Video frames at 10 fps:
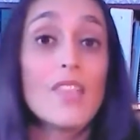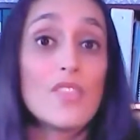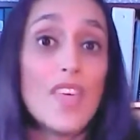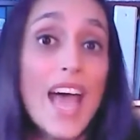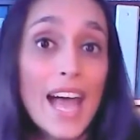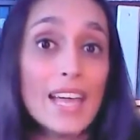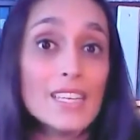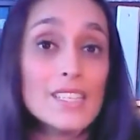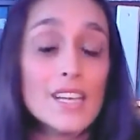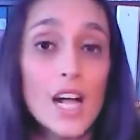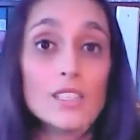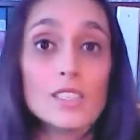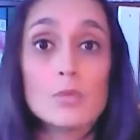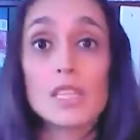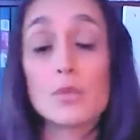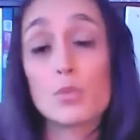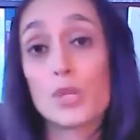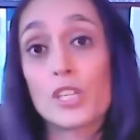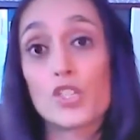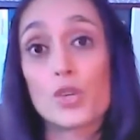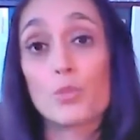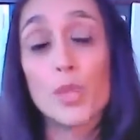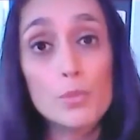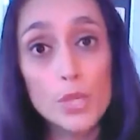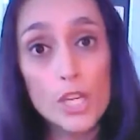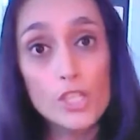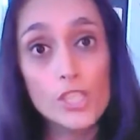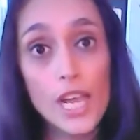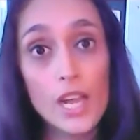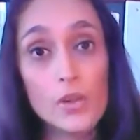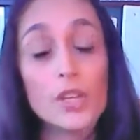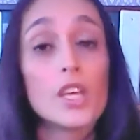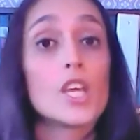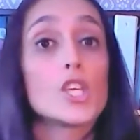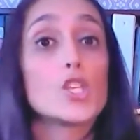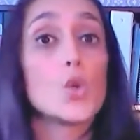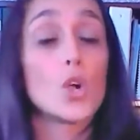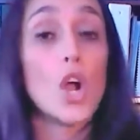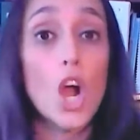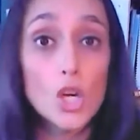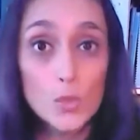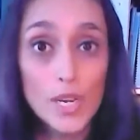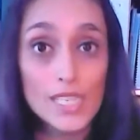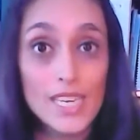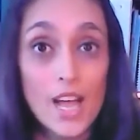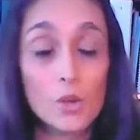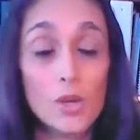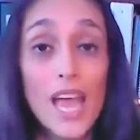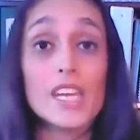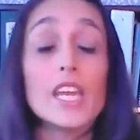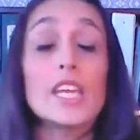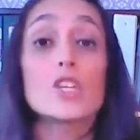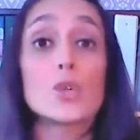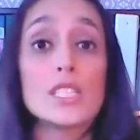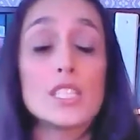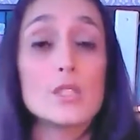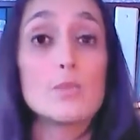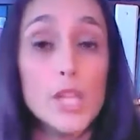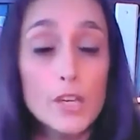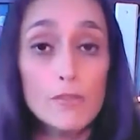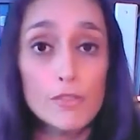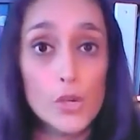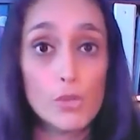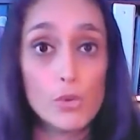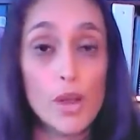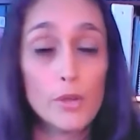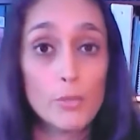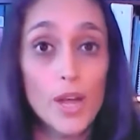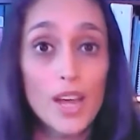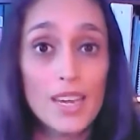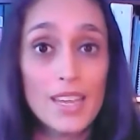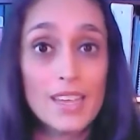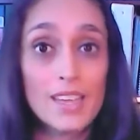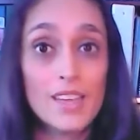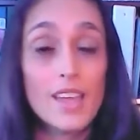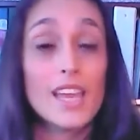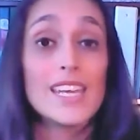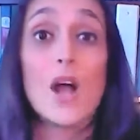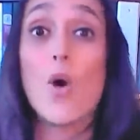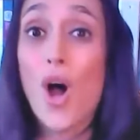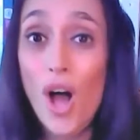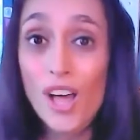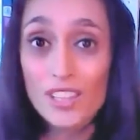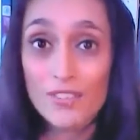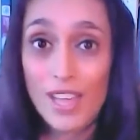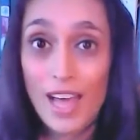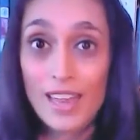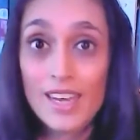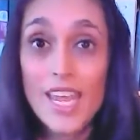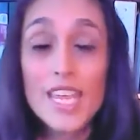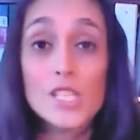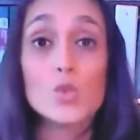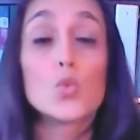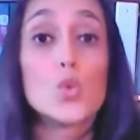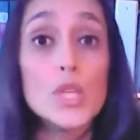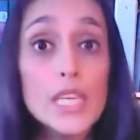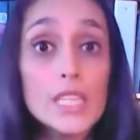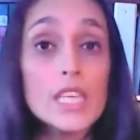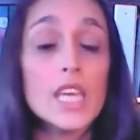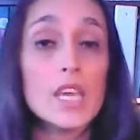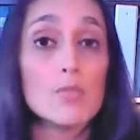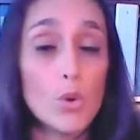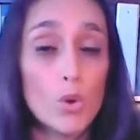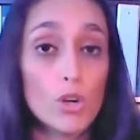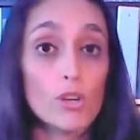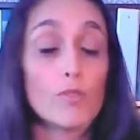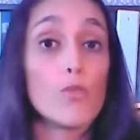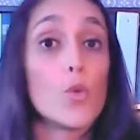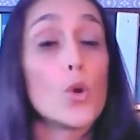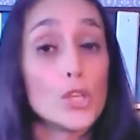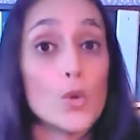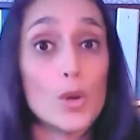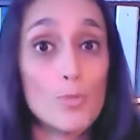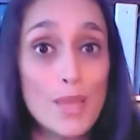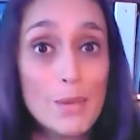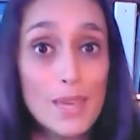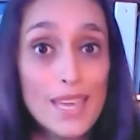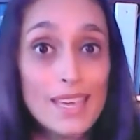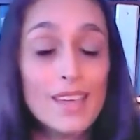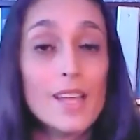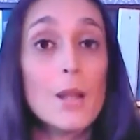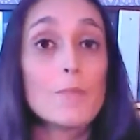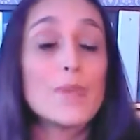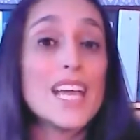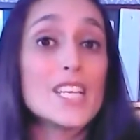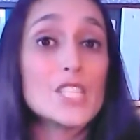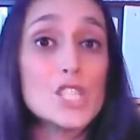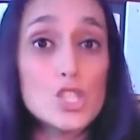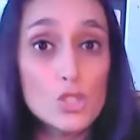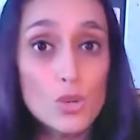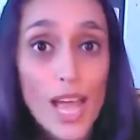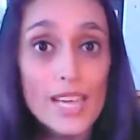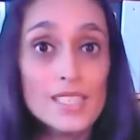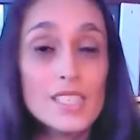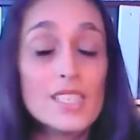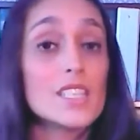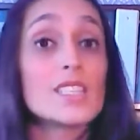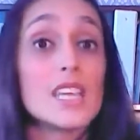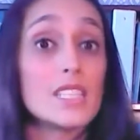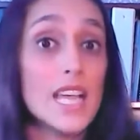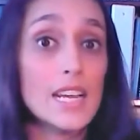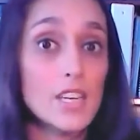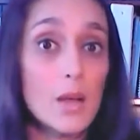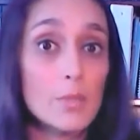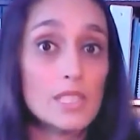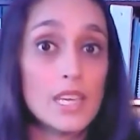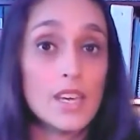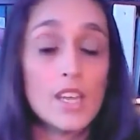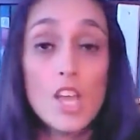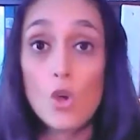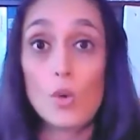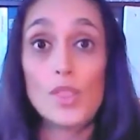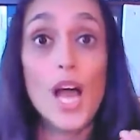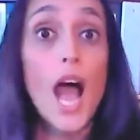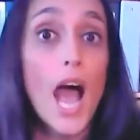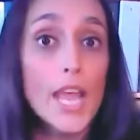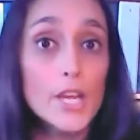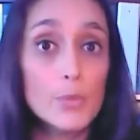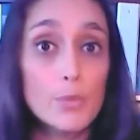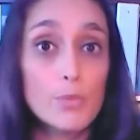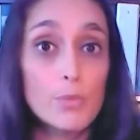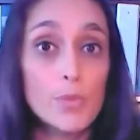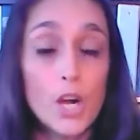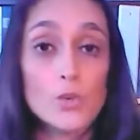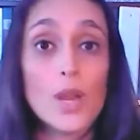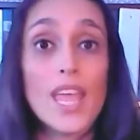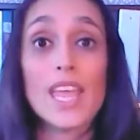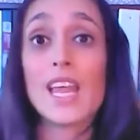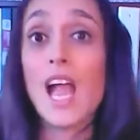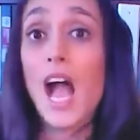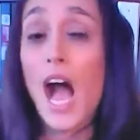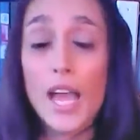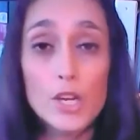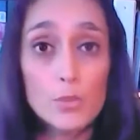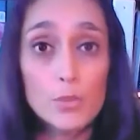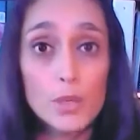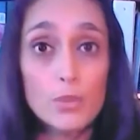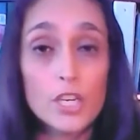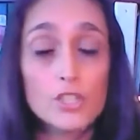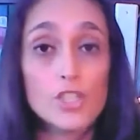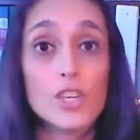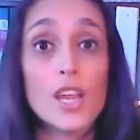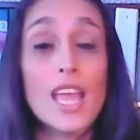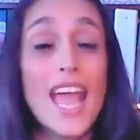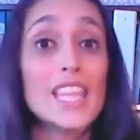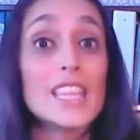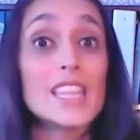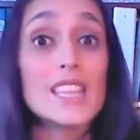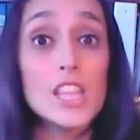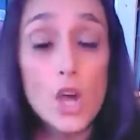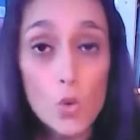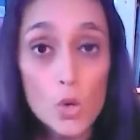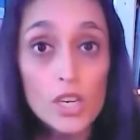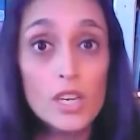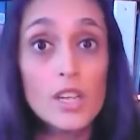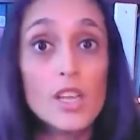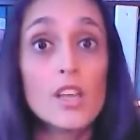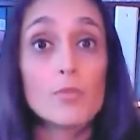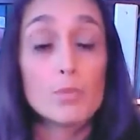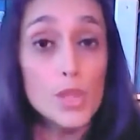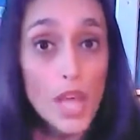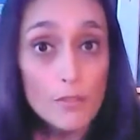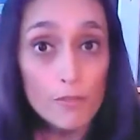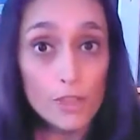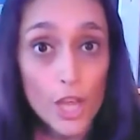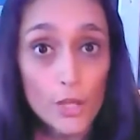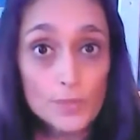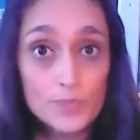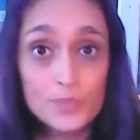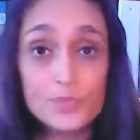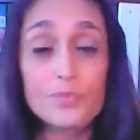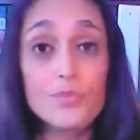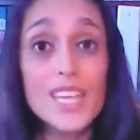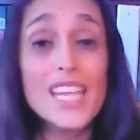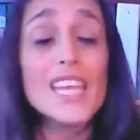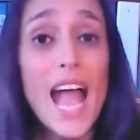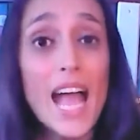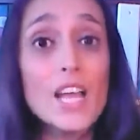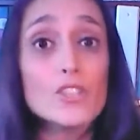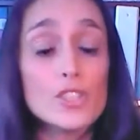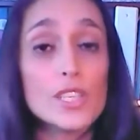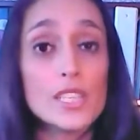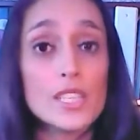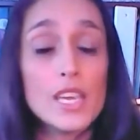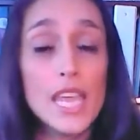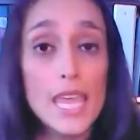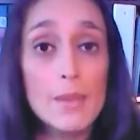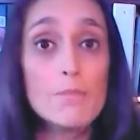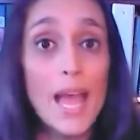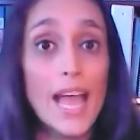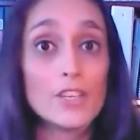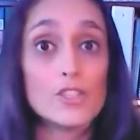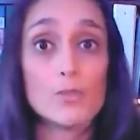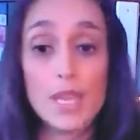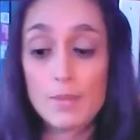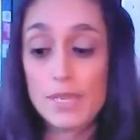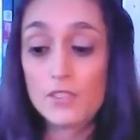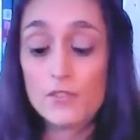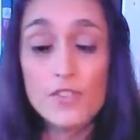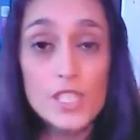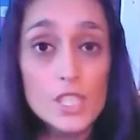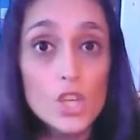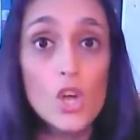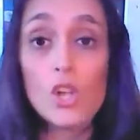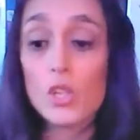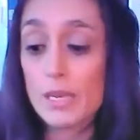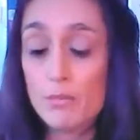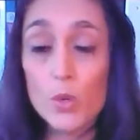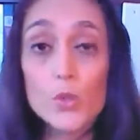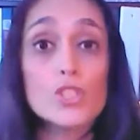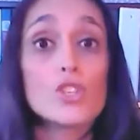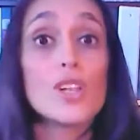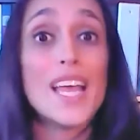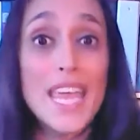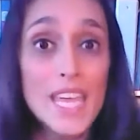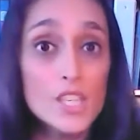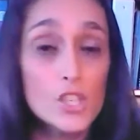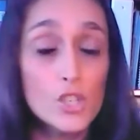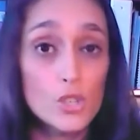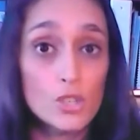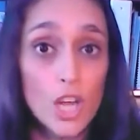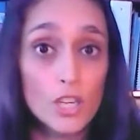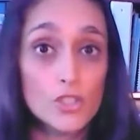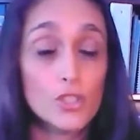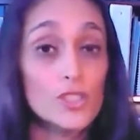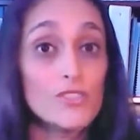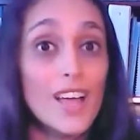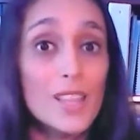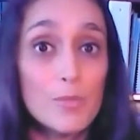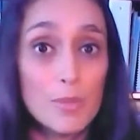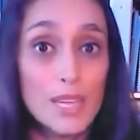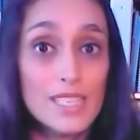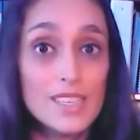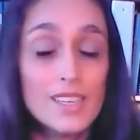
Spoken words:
That ultimately brings your blood pressure down, your heart rate down, and it increases blood flow throughout your body. Now, all of that is really important for your baby because stress does the exact opposite. With higher heart rate, higher blood pressure, and lowered blood flow, it actually impacts your baby's physical, emotional, and neurological development.